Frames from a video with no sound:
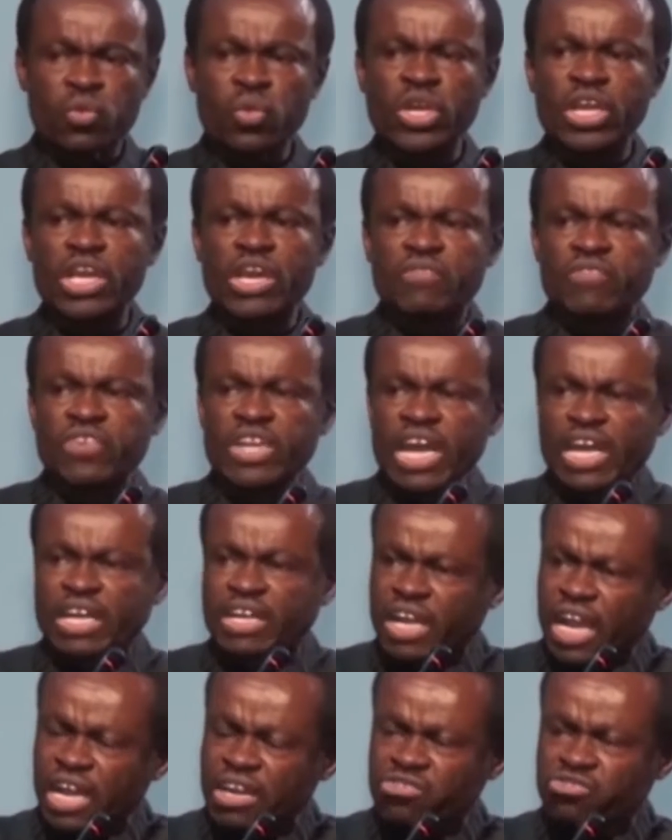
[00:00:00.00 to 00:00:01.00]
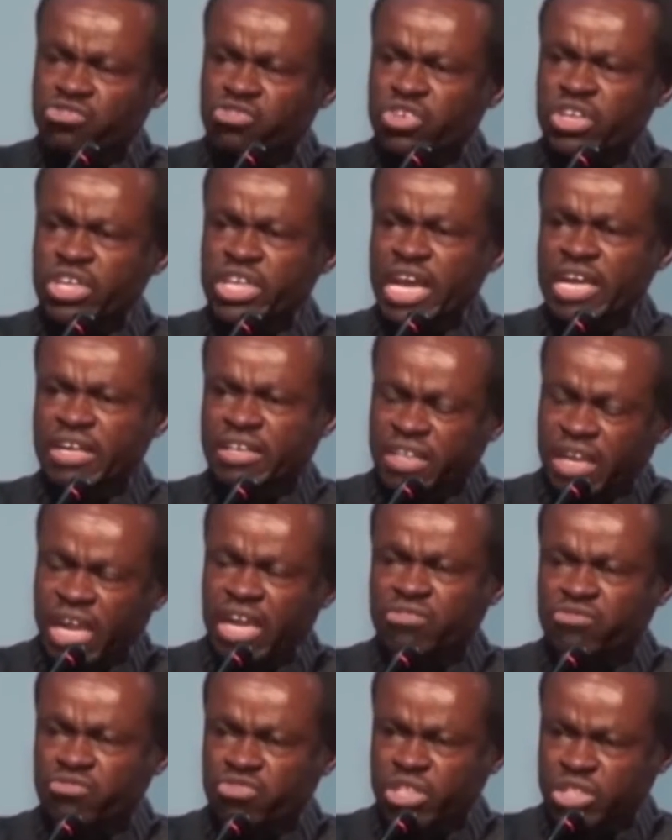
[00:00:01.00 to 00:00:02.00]
We live in a country and
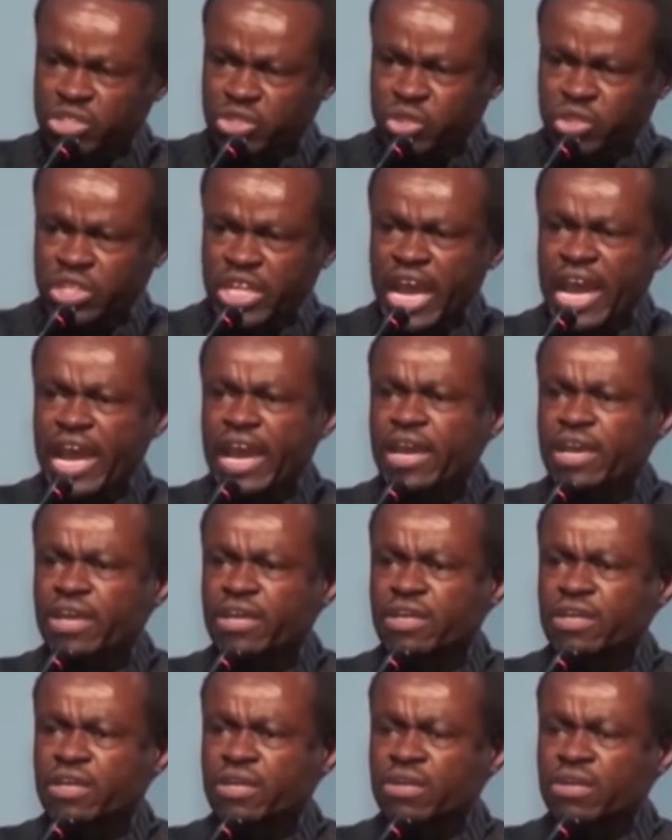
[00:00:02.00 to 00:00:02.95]
countries today